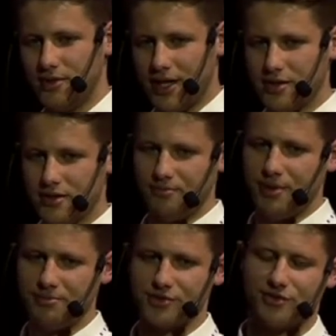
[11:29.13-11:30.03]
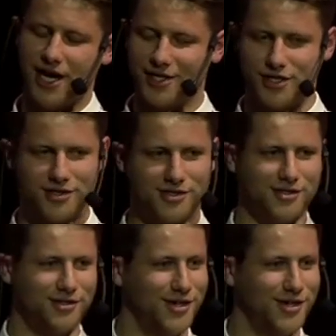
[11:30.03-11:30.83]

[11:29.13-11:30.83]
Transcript: like, people's reactions,